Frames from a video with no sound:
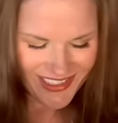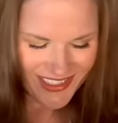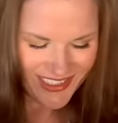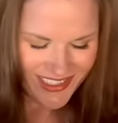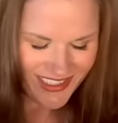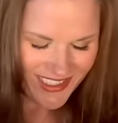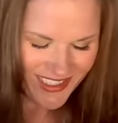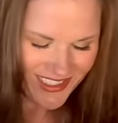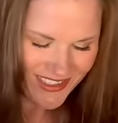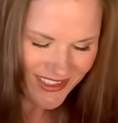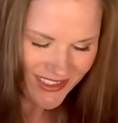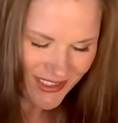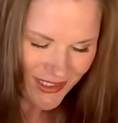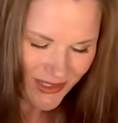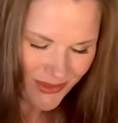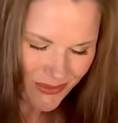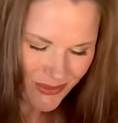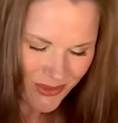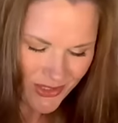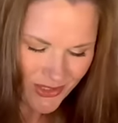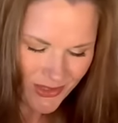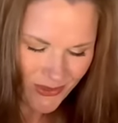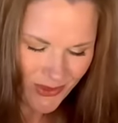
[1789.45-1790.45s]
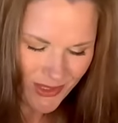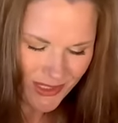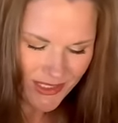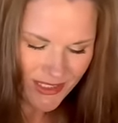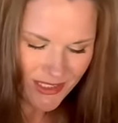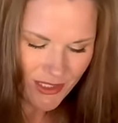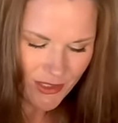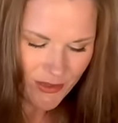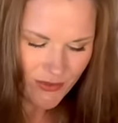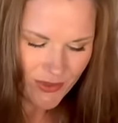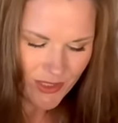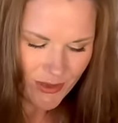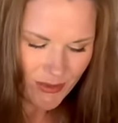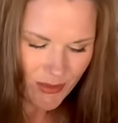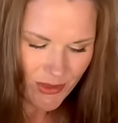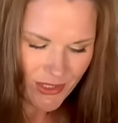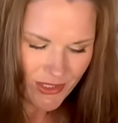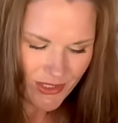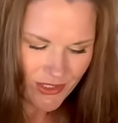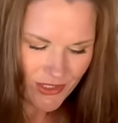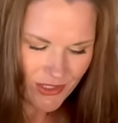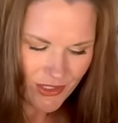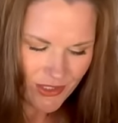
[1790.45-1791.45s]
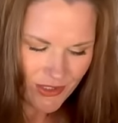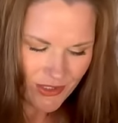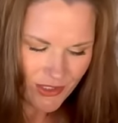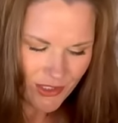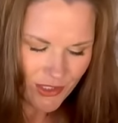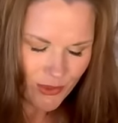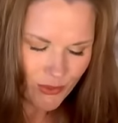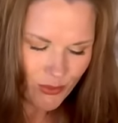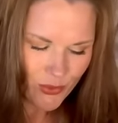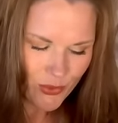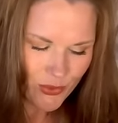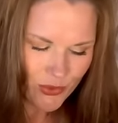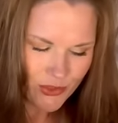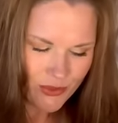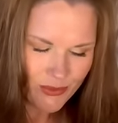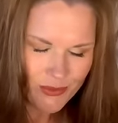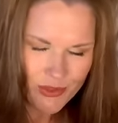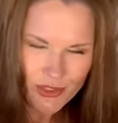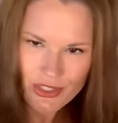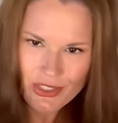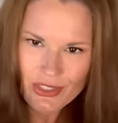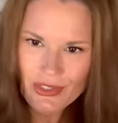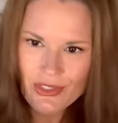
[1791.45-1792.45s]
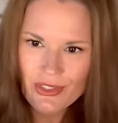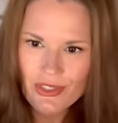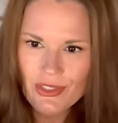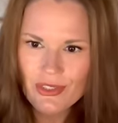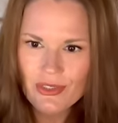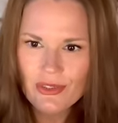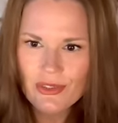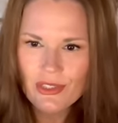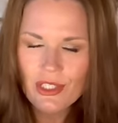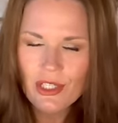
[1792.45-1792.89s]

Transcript: Eight of Cups. So we clarified by the Sun, the Emperor, the Magician.